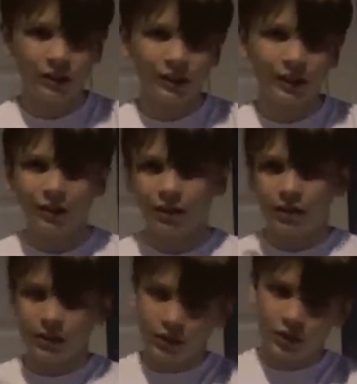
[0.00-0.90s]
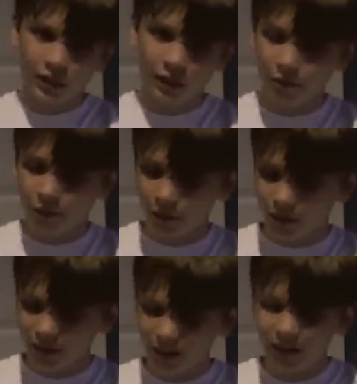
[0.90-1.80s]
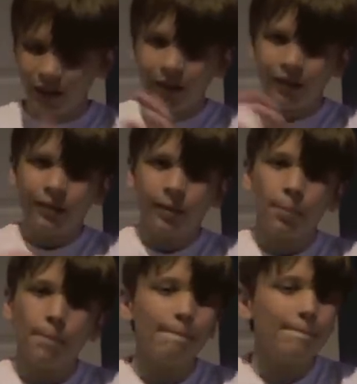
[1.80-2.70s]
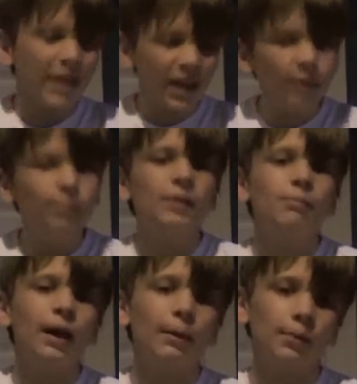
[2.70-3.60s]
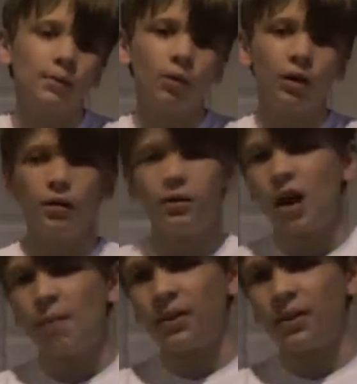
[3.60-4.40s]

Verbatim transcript: can get, this is definitely maybe might be one of the top